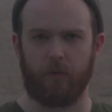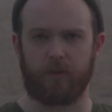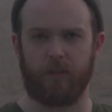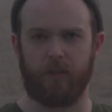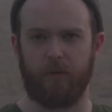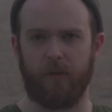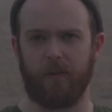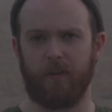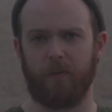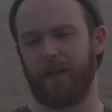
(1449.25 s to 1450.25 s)
So
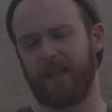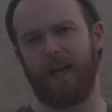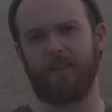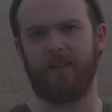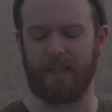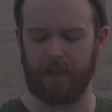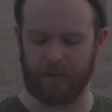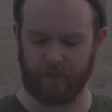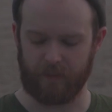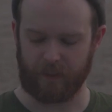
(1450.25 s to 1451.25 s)
when I got to the
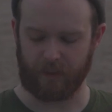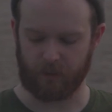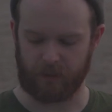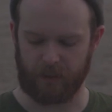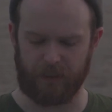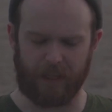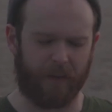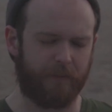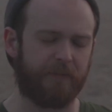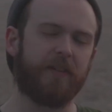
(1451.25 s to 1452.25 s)
ending of the DLC,
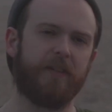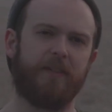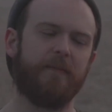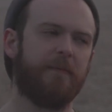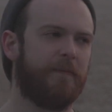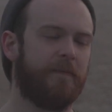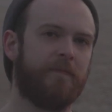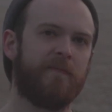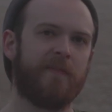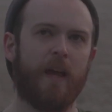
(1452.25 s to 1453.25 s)
I've
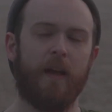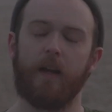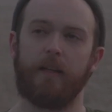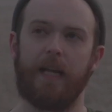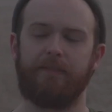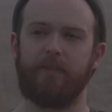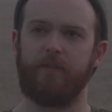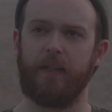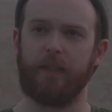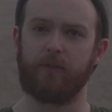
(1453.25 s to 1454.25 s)
never
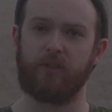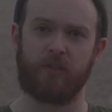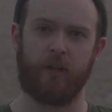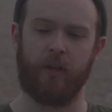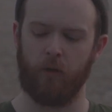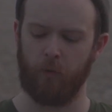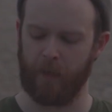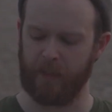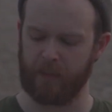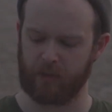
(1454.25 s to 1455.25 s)
felt so
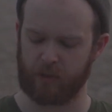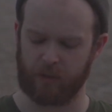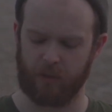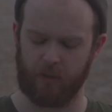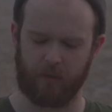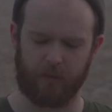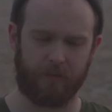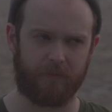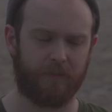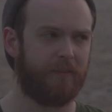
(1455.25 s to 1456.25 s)
much.
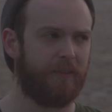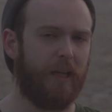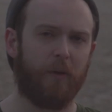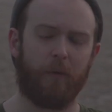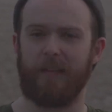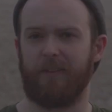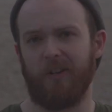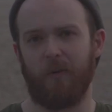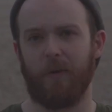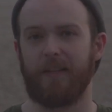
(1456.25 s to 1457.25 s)
I don't
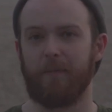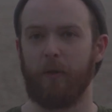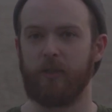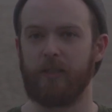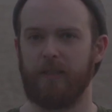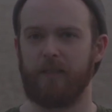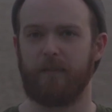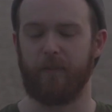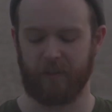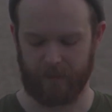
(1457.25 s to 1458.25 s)
know what the emotion is
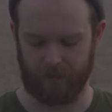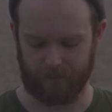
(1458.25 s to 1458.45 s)
for it.